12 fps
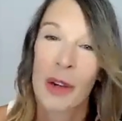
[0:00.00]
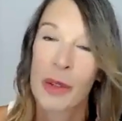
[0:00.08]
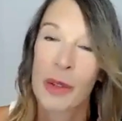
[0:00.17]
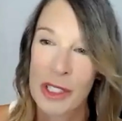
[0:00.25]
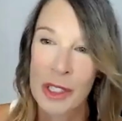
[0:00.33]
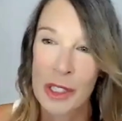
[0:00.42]

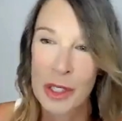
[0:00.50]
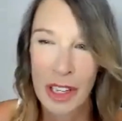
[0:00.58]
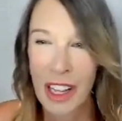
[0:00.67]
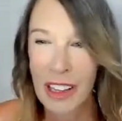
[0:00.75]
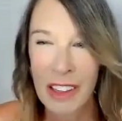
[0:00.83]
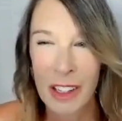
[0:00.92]
which is
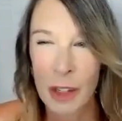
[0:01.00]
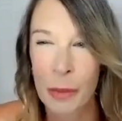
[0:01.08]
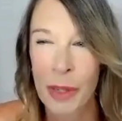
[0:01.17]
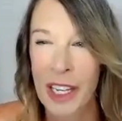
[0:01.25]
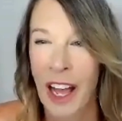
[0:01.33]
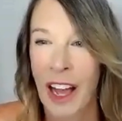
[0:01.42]
a little
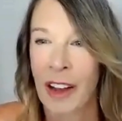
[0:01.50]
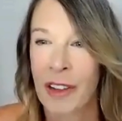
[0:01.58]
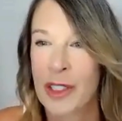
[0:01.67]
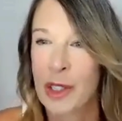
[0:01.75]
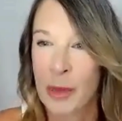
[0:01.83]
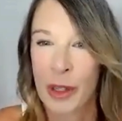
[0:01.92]
bit how
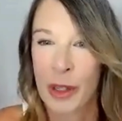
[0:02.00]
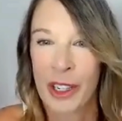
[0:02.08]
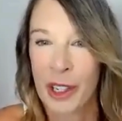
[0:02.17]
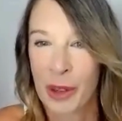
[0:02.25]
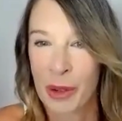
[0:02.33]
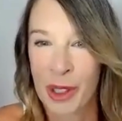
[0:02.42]
the
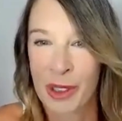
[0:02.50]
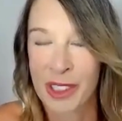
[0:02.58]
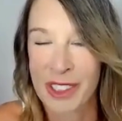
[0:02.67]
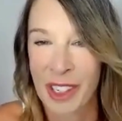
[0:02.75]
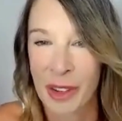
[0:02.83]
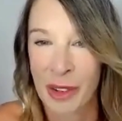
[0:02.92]
superhero world
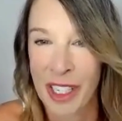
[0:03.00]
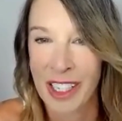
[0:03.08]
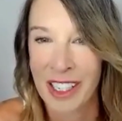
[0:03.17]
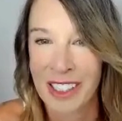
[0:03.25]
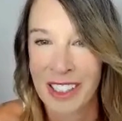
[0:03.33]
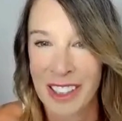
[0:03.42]
is
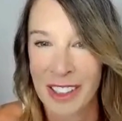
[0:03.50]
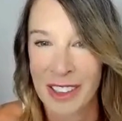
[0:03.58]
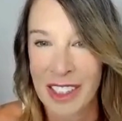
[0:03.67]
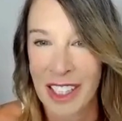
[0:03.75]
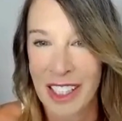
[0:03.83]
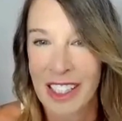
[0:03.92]
going. And it
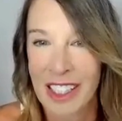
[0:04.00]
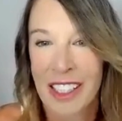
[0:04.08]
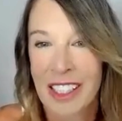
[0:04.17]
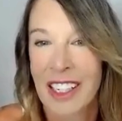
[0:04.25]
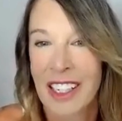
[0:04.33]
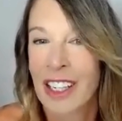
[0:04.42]
sounds like
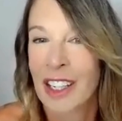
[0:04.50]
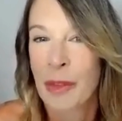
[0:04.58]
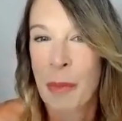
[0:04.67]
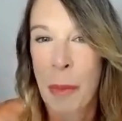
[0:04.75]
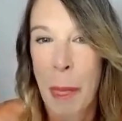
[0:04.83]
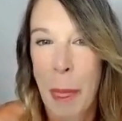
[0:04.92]

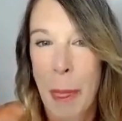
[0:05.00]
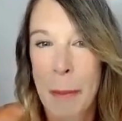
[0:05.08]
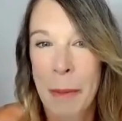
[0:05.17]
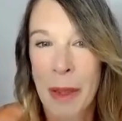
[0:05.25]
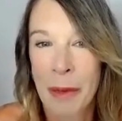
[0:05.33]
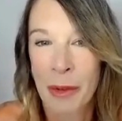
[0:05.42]

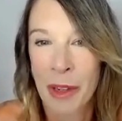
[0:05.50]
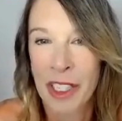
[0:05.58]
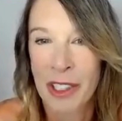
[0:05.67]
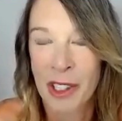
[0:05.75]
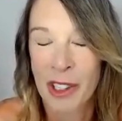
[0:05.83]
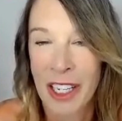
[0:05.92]
maybe what
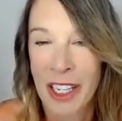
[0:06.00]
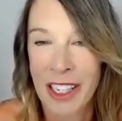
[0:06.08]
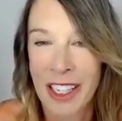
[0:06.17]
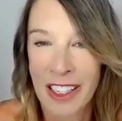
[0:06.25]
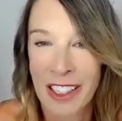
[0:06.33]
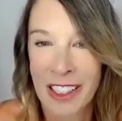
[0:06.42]
you're
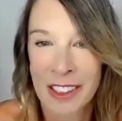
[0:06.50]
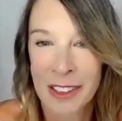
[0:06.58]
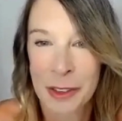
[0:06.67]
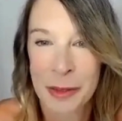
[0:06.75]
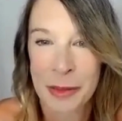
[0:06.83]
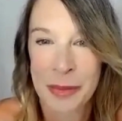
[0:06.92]
creating here.